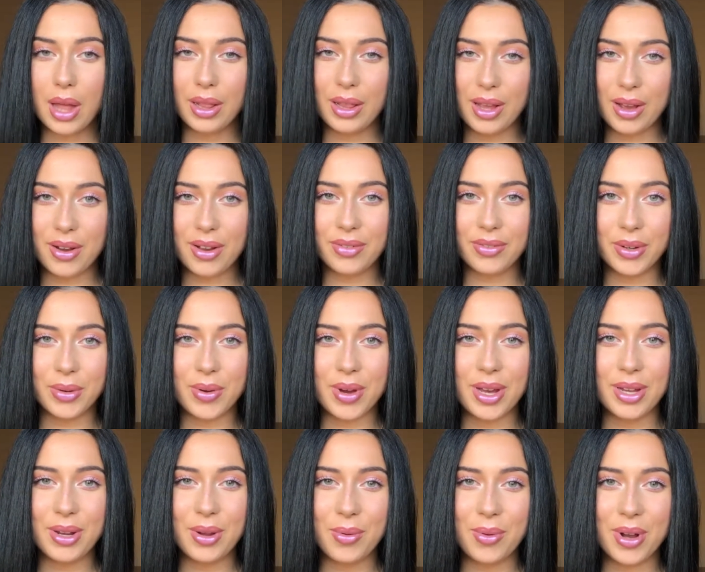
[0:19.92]
Hello
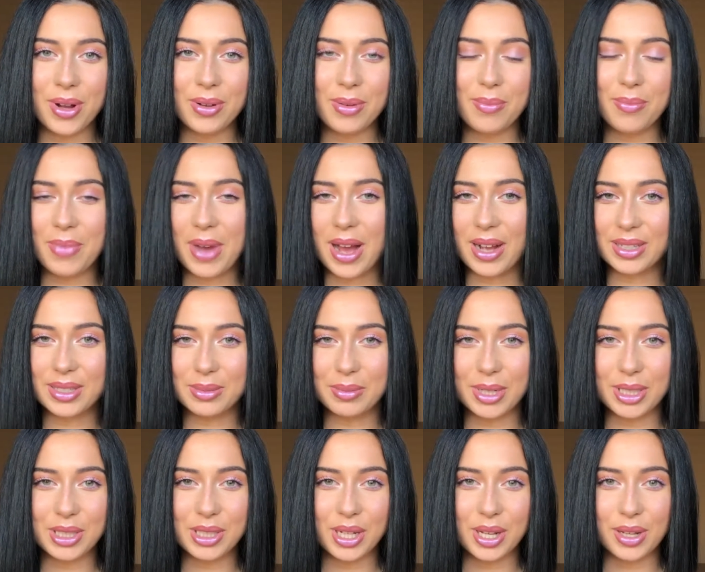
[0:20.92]
everyone, welcome back to my
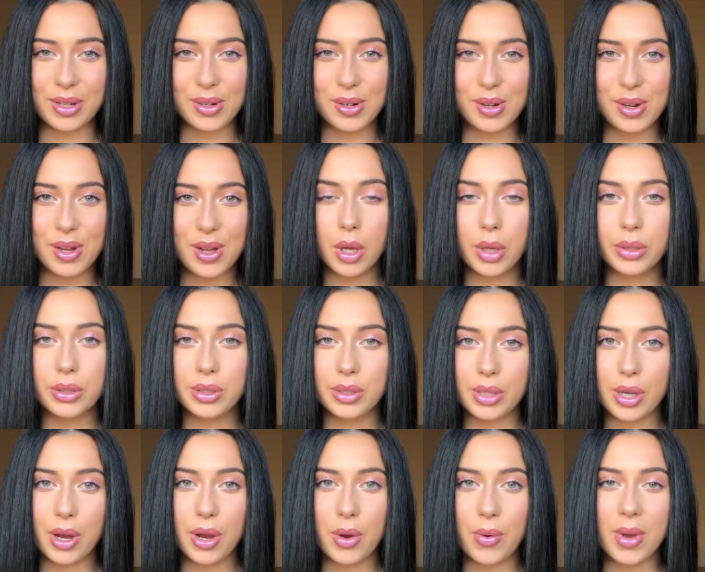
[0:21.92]
channel.
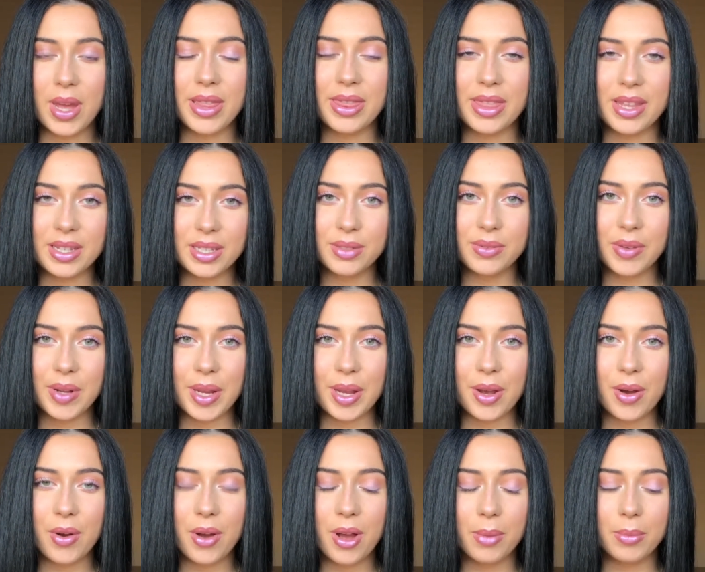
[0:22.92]
So in this
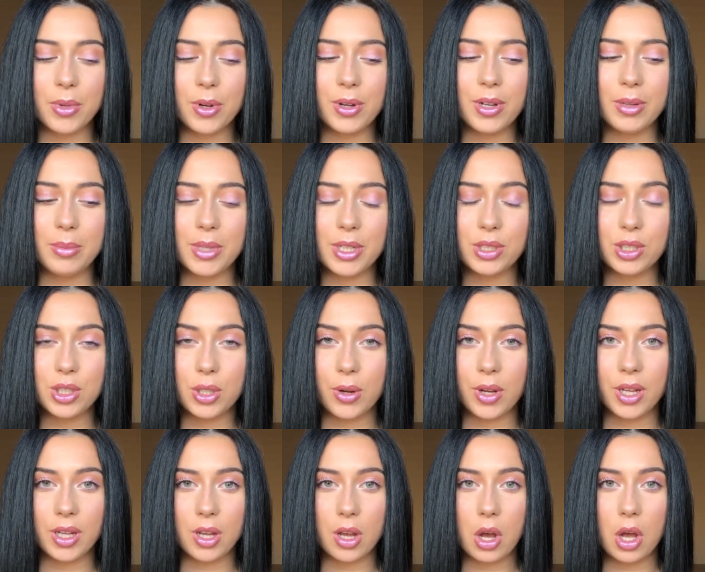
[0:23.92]
video, I'm going to be
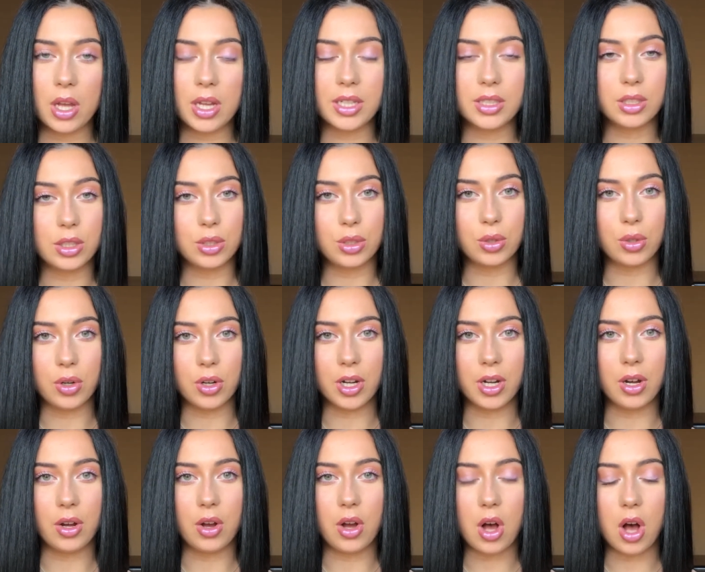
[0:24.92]
showing y'all a
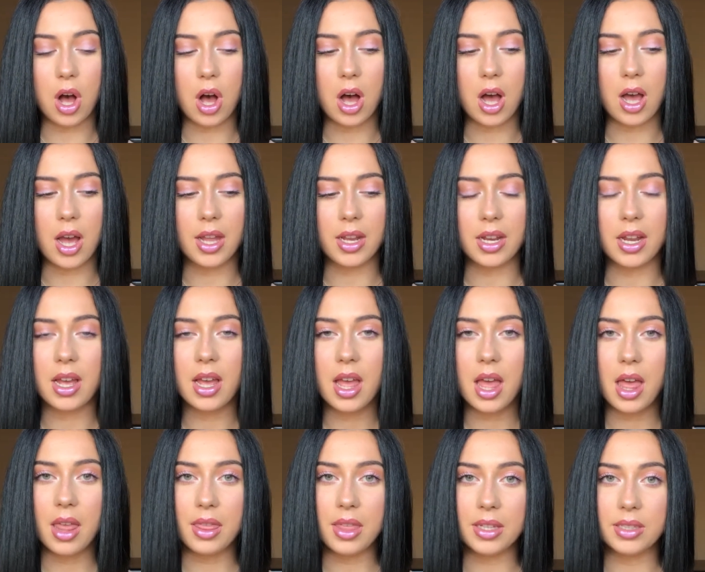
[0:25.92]
tutorial on
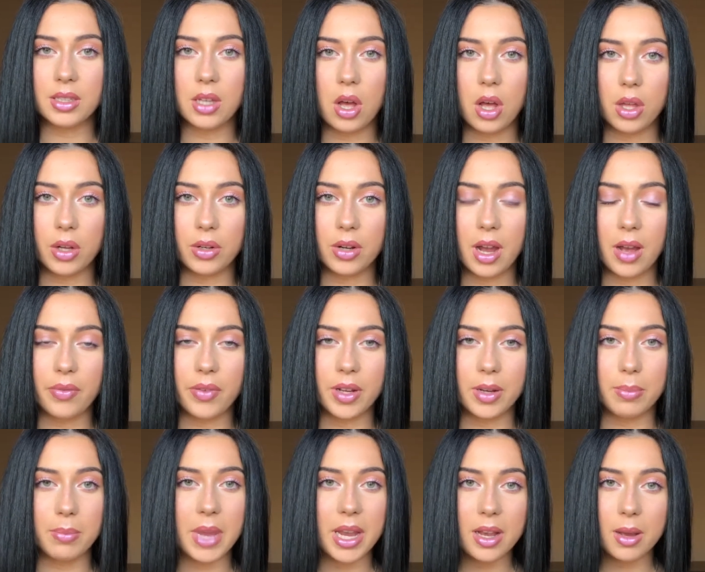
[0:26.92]
this
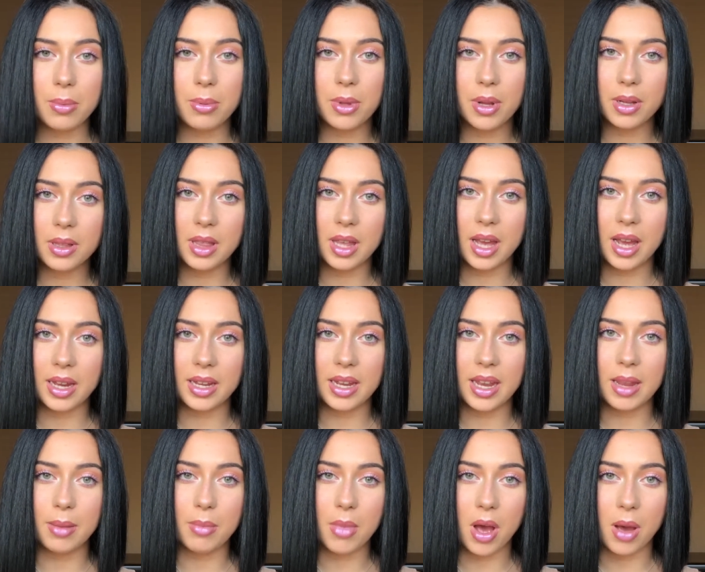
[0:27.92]
holographic makeup look that I
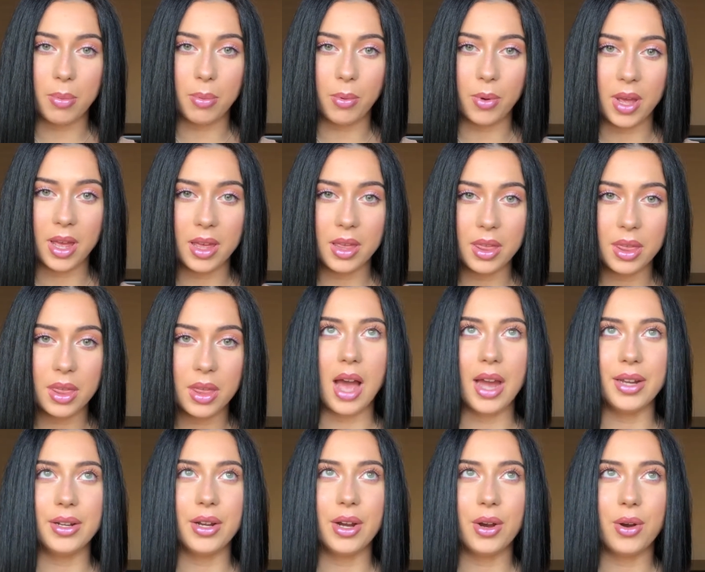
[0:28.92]
came up with.
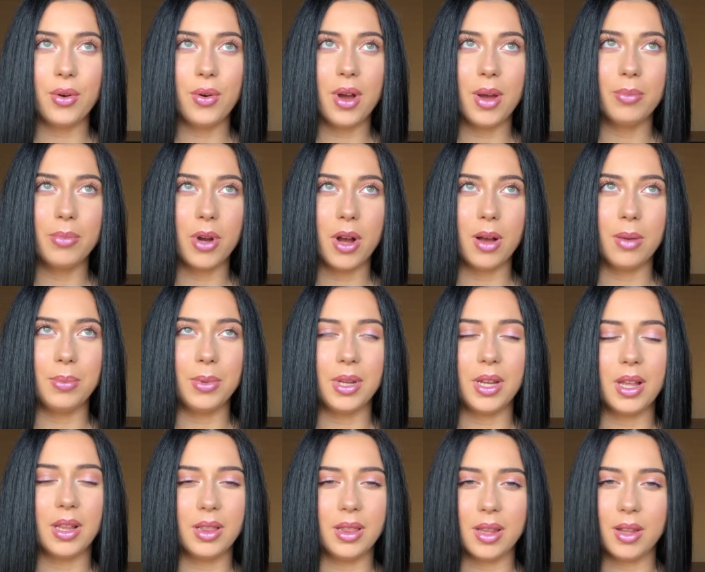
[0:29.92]
I know I'm probably
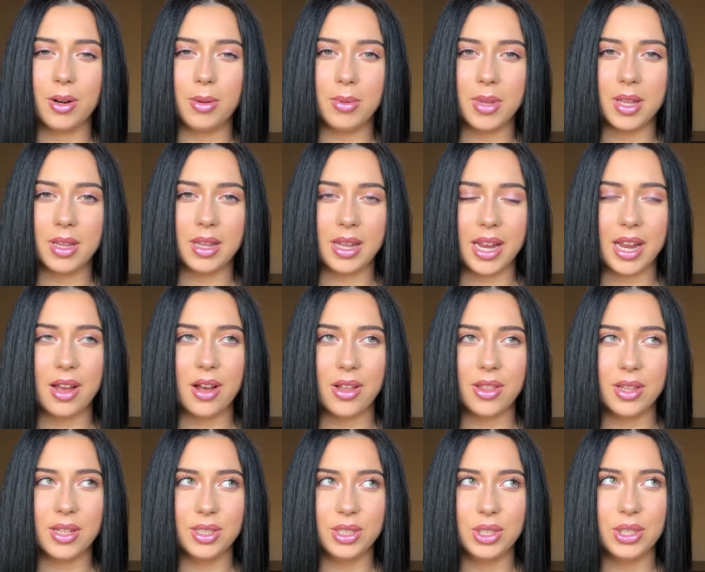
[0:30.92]
a little bit late on
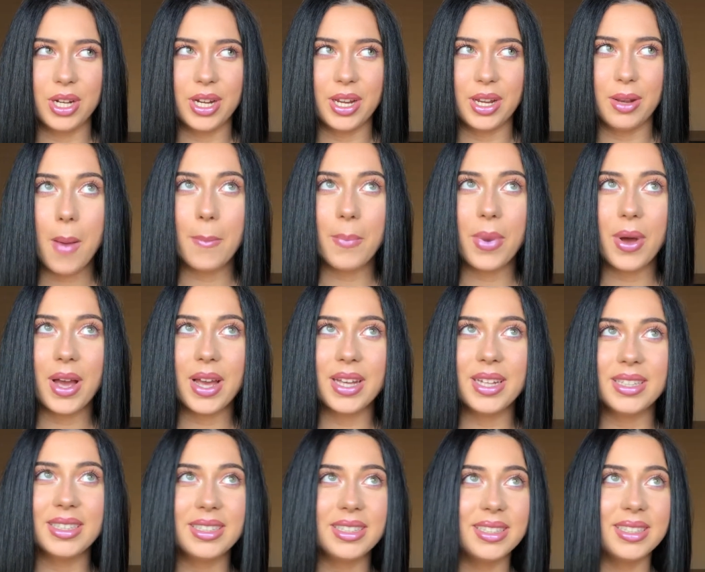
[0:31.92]
this trend,
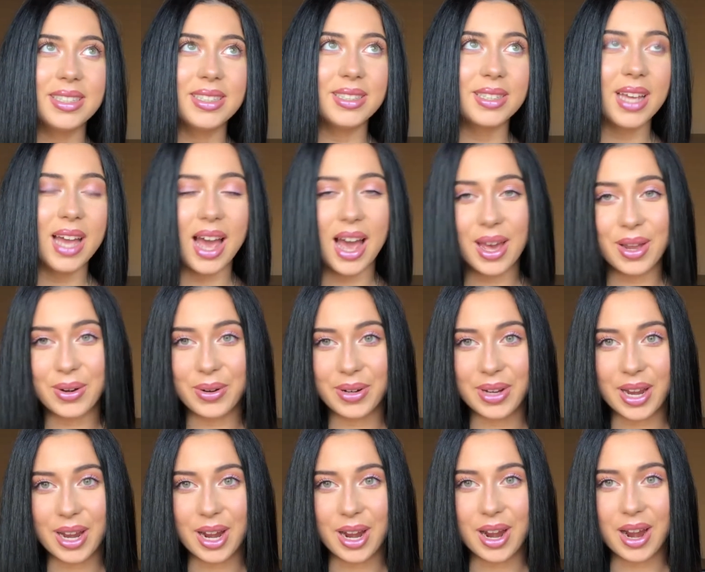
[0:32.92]
but I don't
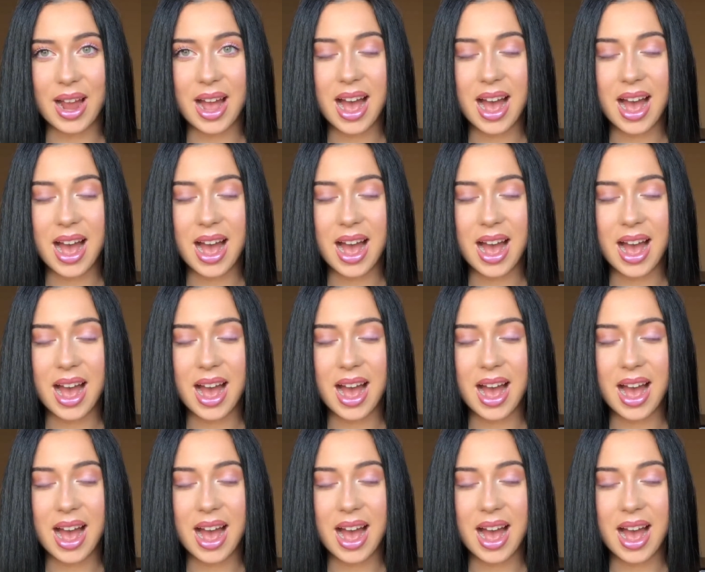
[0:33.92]
care.